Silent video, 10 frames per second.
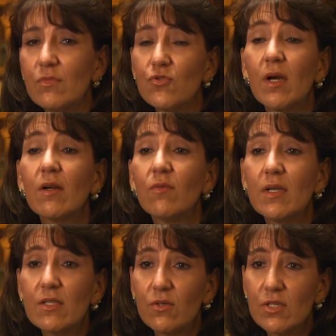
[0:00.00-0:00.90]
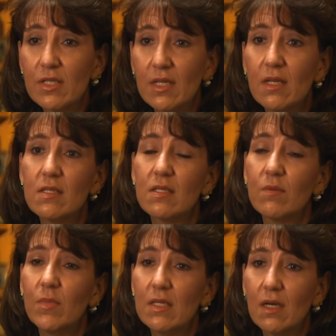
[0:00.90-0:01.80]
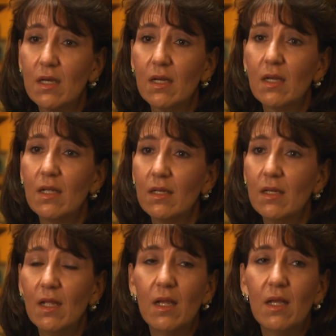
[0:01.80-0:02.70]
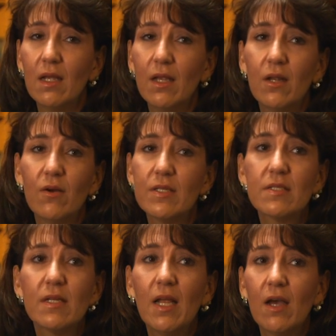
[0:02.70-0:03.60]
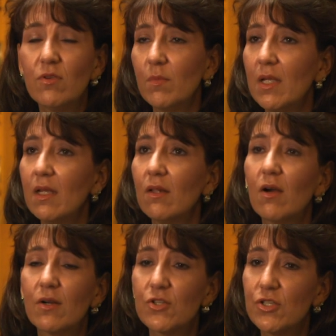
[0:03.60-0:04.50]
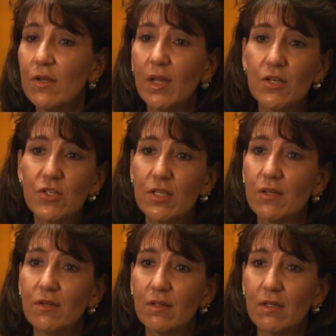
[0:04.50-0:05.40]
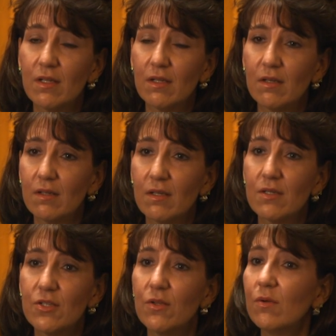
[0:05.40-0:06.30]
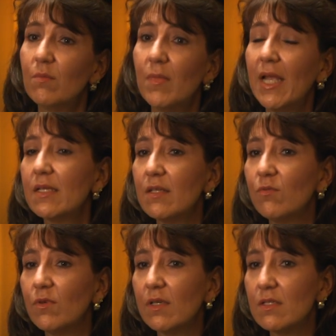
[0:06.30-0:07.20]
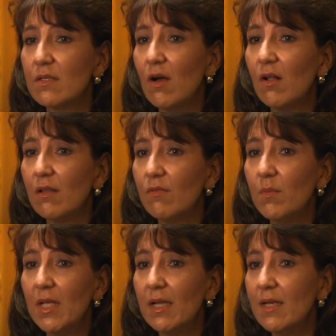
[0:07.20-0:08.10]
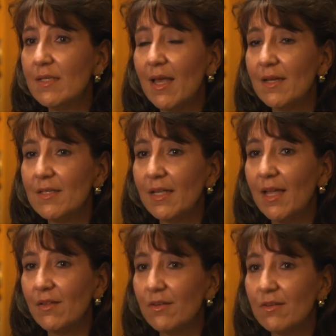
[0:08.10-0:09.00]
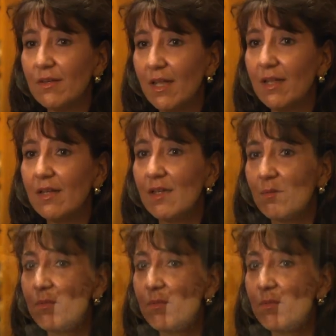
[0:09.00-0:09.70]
drug research that needs to be done, and you know, it doesn't have to be a large donation to make a difference. All of the pennies added together can end up